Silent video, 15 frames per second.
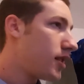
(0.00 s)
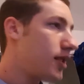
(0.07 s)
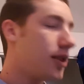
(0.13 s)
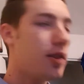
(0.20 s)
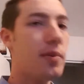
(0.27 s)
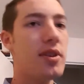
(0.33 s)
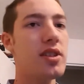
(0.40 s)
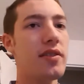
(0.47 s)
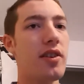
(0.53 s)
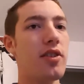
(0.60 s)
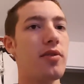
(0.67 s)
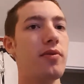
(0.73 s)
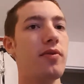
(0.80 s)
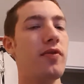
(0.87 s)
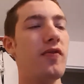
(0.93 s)
whole bunch of
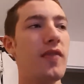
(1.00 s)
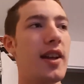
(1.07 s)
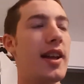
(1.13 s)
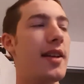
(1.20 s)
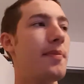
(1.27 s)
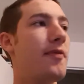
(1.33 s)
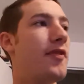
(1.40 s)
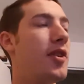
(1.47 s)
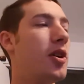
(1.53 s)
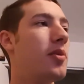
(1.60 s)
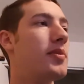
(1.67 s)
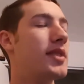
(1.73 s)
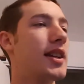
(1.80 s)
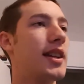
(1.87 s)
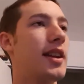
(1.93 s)
other
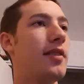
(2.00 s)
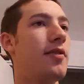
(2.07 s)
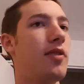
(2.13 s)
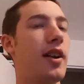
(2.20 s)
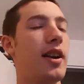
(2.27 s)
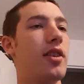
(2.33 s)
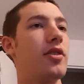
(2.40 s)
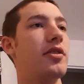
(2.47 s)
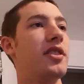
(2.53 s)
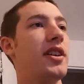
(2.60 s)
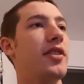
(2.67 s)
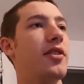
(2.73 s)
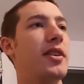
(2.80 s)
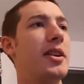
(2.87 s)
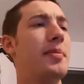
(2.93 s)
films that they ran
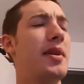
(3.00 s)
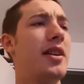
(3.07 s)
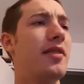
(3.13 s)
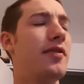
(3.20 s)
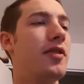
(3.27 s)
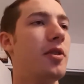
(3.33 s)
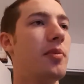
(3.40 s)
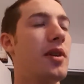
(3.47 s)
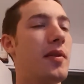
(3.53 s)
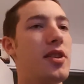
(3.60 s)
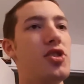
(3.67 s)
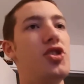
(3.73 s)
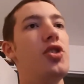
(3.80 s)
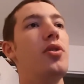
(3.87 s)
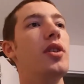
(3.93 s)
underneath their independent film company.
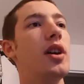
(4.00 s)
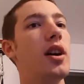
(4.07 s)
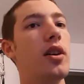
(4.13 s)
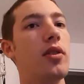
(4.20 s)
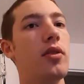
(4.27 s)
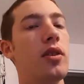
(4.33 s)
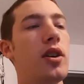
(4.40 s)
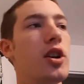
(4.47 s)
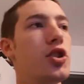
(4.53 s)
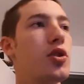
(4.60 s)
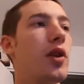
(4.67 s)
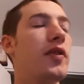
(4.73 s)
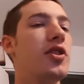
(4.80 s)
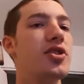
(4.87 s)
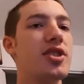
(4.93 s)
Juno,
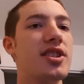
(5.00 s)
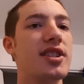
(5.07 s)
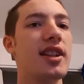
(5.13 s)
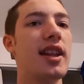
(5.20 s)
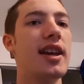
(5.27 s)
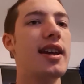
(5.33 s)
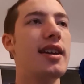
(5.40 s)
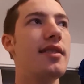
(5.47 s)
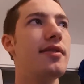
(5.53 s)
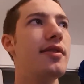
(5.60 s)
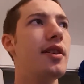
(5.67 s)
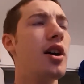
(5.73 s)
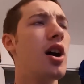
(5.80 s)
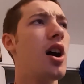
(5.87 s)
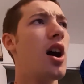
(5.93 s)
12 Years a Slave.
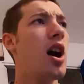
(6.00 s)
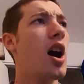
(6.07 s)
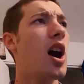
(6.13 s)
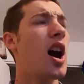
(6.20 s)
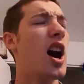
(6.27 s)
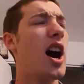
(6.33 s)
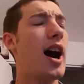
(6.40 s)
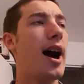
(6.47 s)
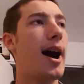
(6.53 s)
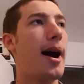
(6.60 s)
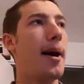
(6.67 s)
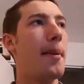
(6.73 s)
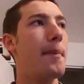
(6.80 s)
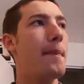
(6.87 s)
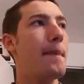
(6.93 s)

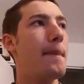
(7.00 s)
Uh,